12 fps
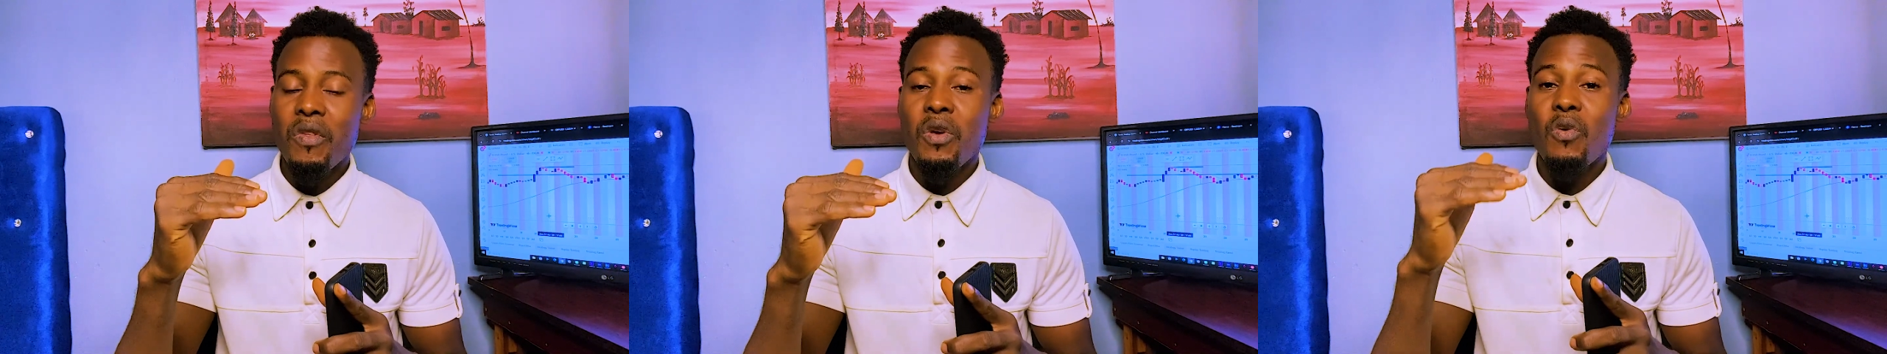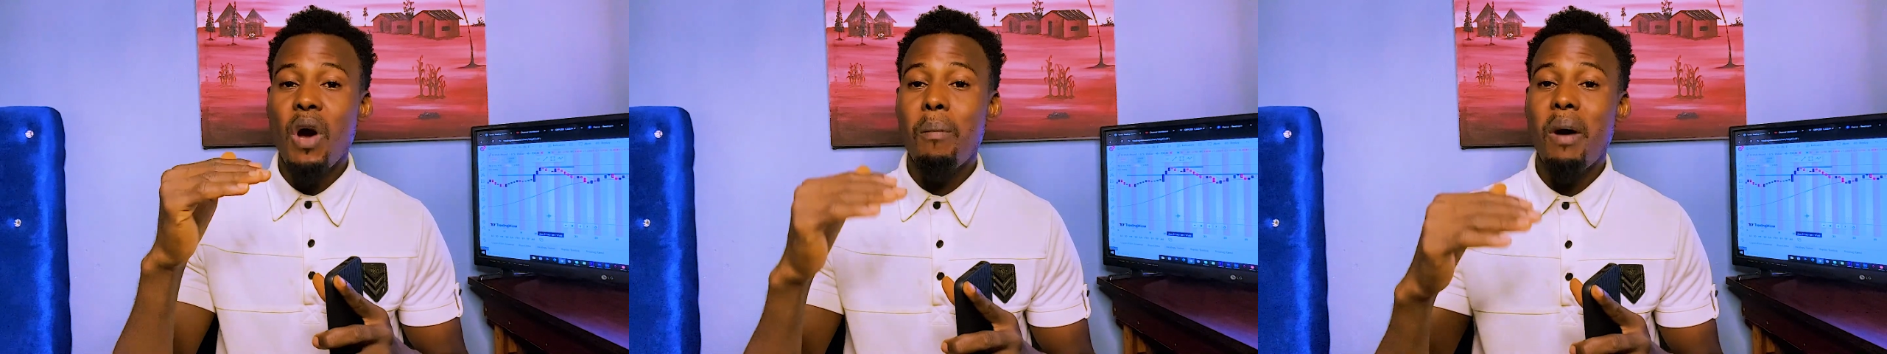
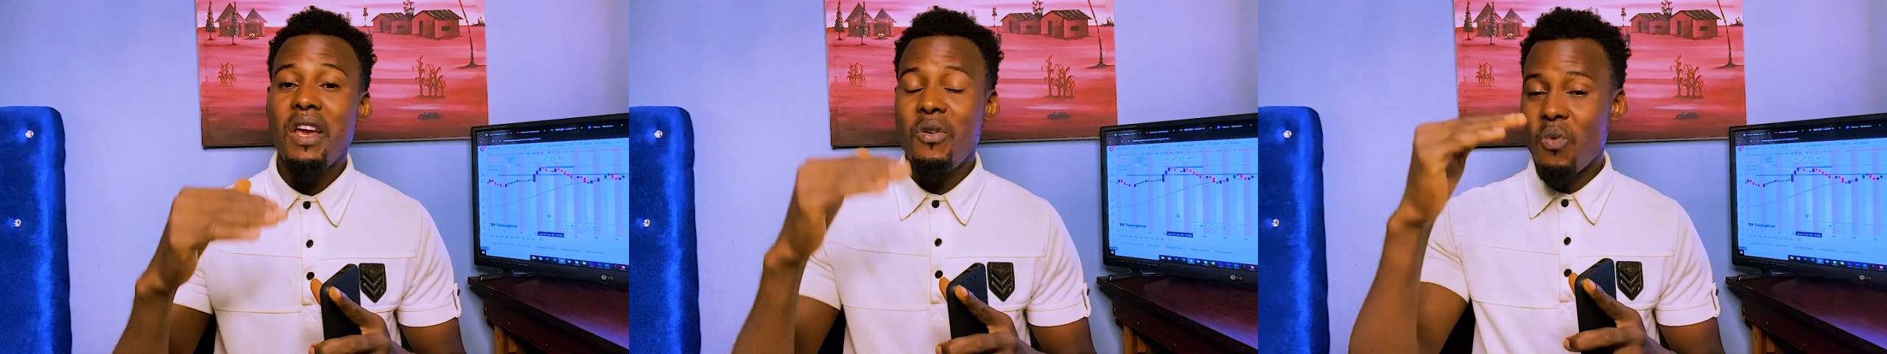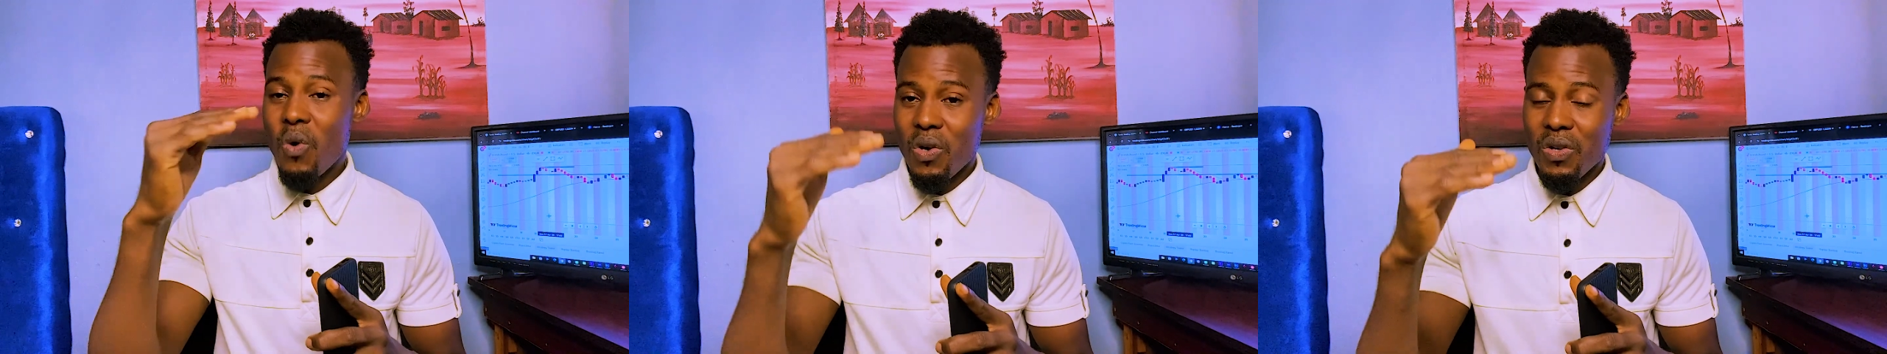You are
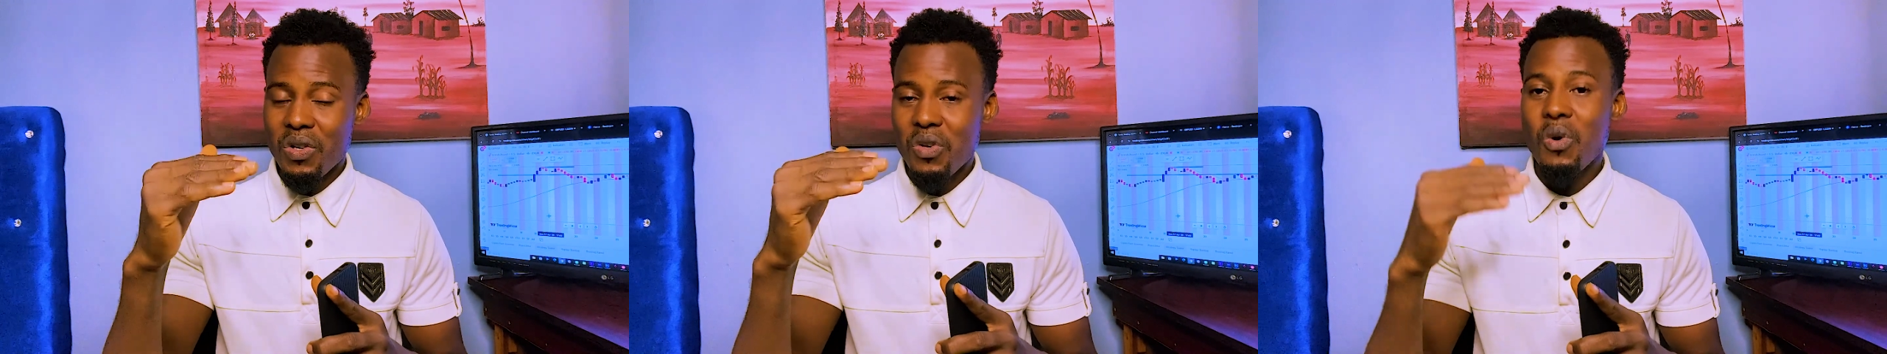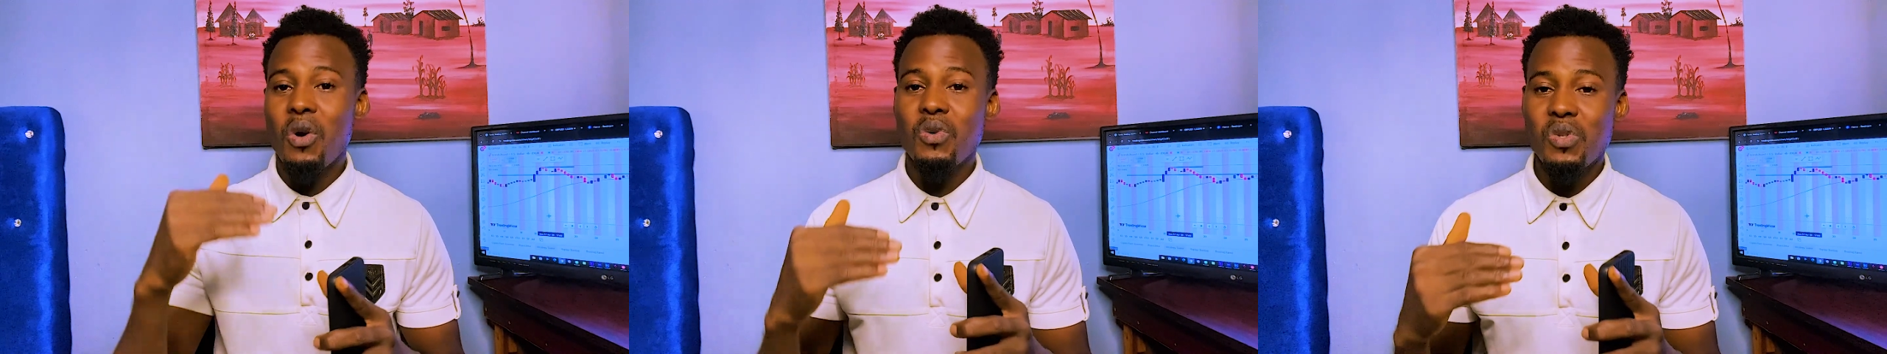buying one,
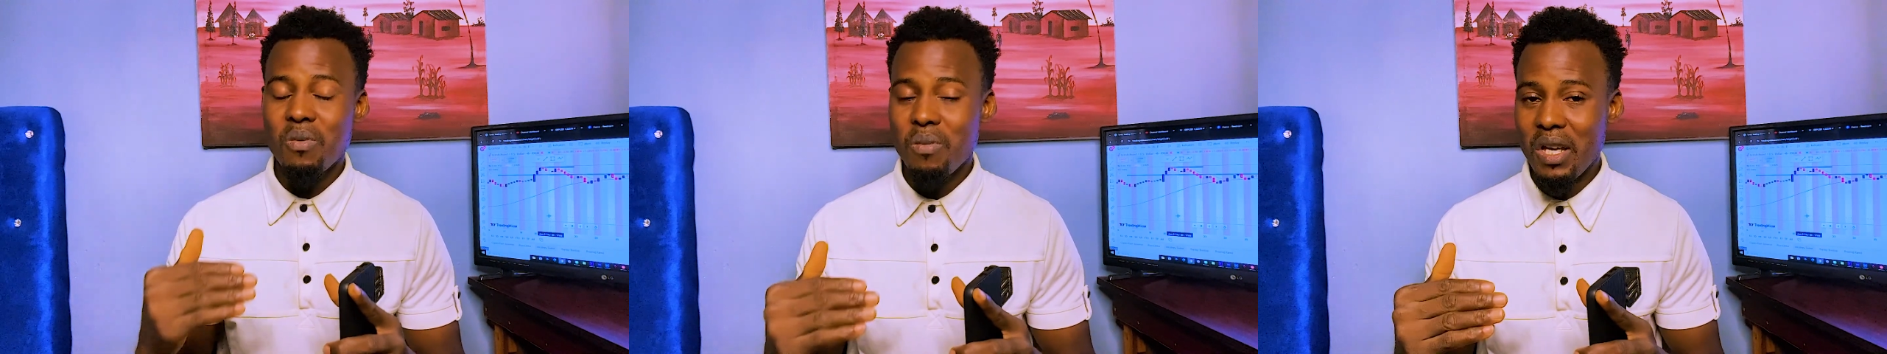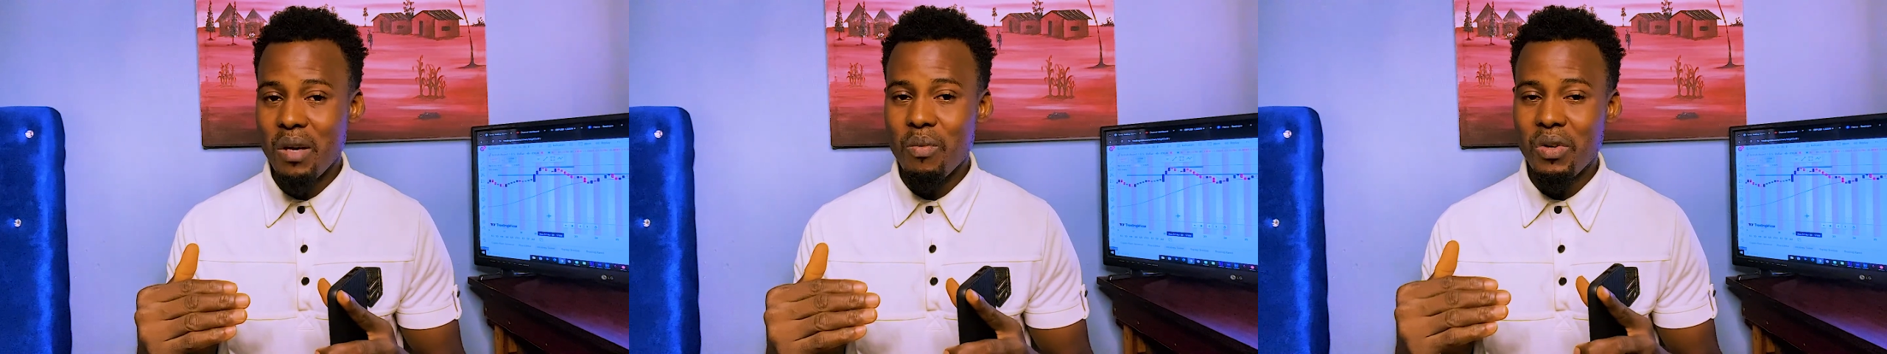you are also
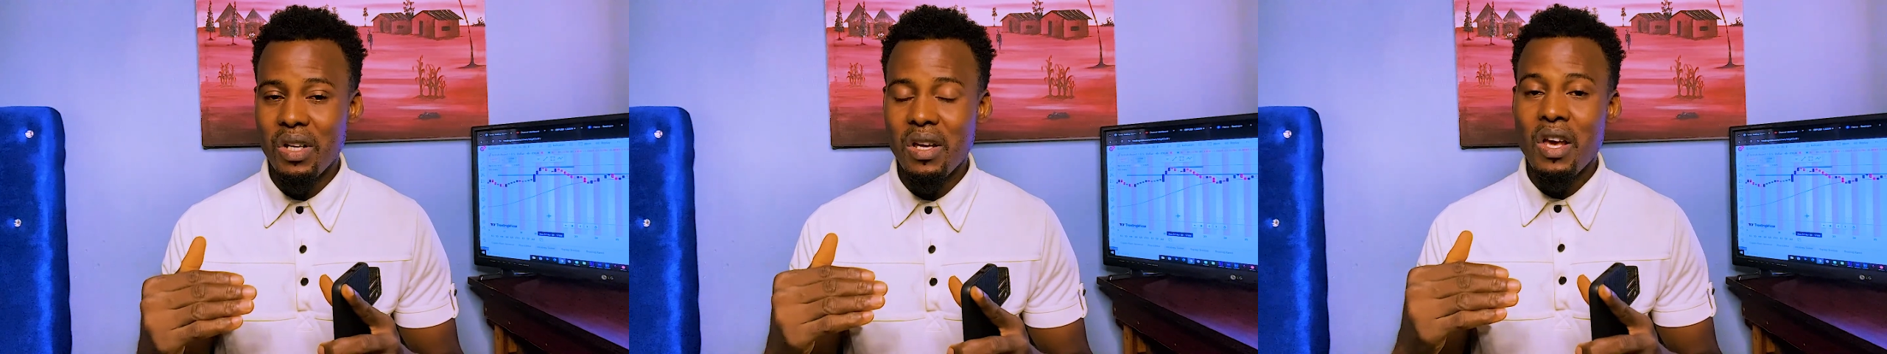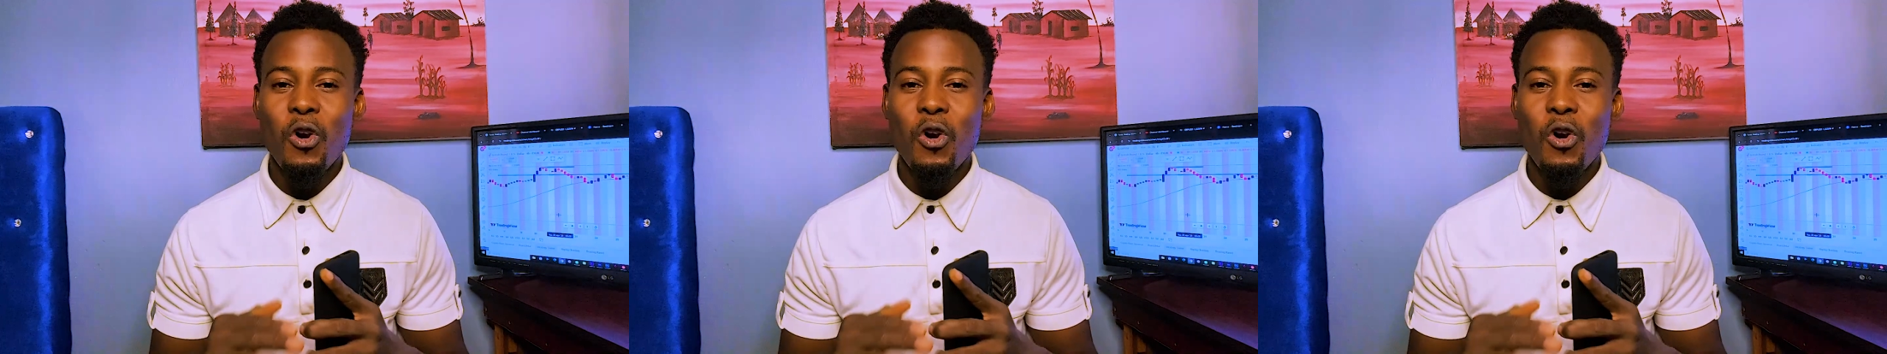making money.